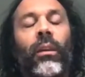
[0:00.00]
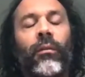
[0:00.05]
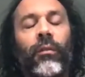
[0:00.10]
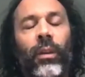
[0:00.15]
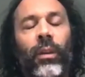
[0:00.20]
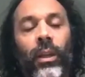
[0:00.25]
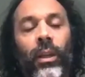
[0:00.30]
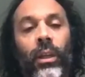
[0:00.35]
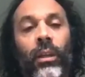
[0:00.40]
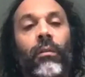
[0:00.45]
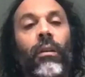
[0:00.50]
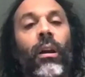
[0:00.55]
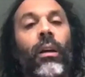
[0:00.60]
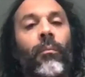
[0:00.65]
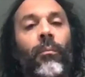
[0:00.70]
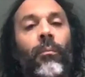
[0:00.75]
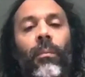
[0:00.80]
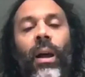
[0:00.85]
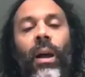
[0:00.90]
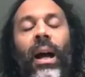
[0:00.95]
The
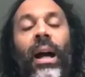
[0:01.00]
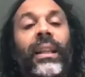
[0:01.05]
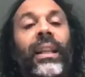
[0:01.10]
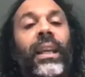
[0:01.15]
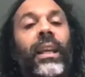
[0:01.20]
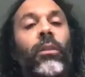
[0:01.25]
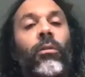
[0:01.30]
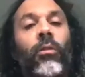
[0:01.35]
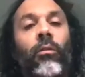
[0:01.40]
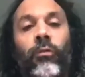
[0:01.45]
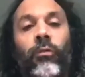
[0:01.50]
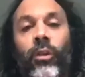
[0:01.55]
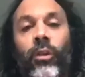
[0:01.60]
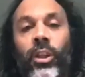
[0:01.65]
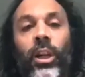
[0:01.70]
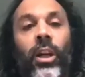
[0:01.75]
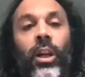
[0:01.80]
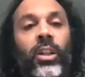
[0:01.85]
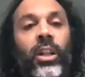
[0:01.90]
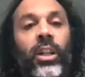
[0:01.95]
idea of
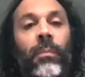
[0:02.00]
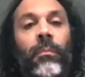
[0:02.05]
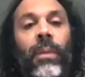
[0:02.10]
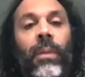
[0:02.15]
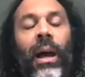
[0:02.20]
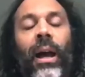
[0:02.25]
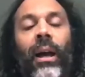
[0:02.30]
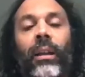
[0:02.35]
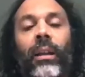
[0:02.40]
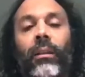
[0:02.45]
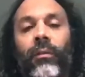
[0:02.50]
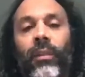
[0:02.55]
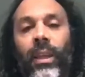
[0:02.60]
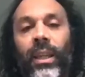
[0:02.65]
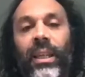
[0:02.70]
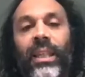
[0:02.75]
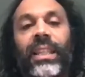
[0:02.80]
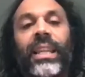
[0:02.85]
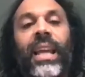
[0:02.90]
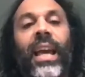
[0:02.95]
research impact, the
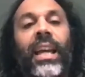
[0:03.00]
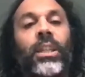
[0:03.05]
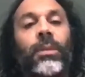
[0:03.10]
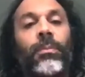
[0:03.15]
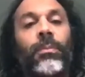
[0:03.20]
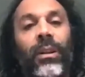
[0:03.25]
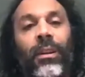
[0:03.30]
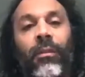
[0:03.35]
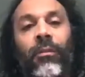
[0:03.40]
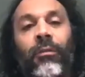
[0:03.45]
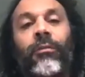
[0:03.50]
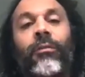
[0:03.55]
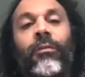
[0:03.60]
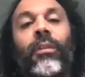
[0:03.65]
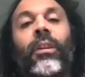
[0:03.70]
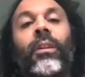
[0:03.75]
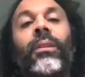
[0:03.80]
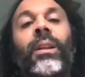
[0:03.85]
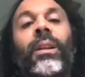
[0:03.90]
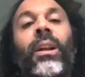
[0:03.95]
assessment of the
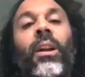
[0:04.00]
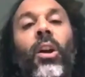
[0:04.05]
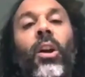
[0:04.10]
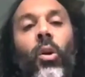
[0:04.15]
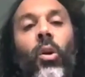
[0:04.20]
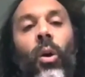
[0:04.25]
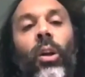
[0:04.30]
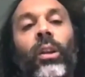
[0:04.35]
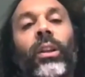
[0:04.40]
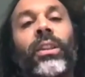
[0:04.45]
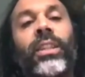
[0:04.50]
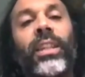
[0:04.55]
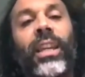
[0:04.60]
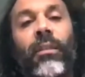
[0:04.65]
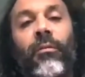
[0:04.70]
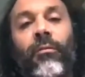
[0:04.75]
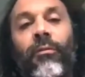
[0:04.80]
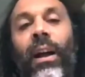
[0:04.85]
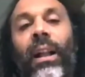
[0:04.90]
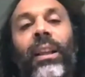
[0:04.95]
quality and
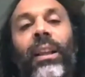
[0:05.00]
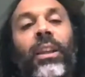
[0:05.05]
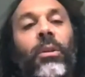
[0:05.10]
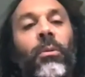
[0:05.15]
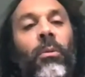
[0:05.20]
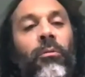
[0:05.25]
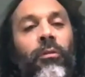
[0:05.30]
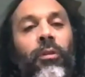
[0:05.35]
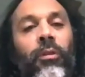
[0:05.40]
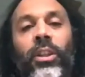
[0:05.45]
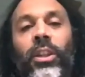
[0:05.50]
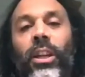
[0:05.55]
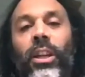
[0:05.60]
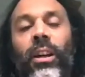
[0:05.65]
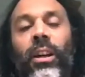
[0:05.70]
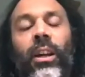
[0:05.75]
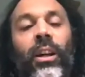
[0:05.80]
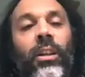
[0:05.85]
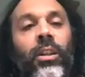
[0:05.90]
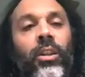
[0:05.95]
value of
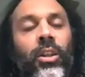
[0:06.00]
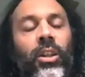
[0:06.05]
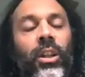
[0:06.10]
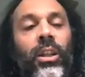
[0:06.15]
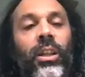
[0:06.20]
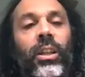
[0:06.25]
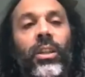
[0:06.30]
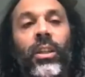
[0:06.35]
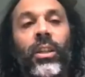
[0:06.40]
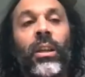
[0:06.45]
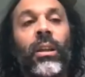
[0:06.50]
research is